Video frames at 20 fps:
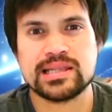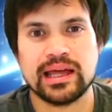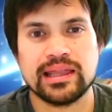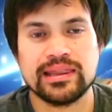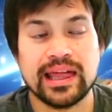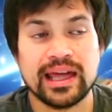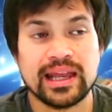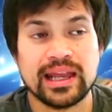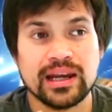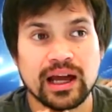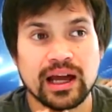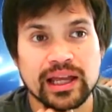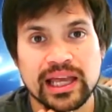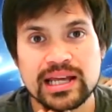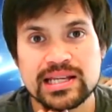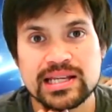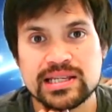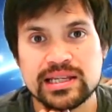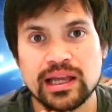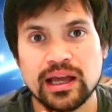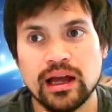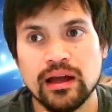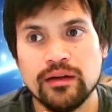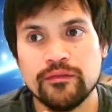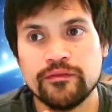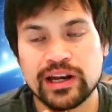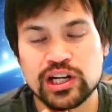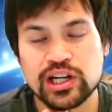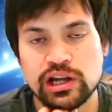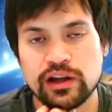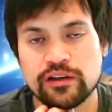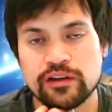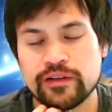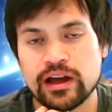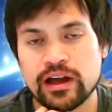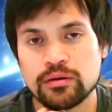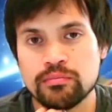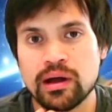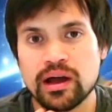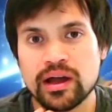And then I guess eventually I
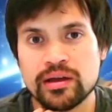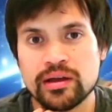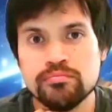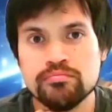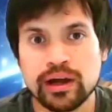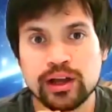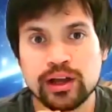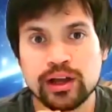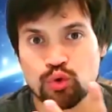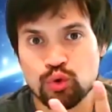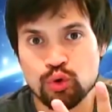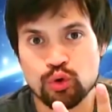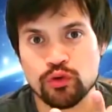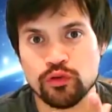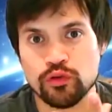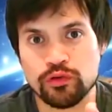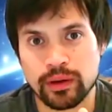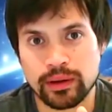found my my groove.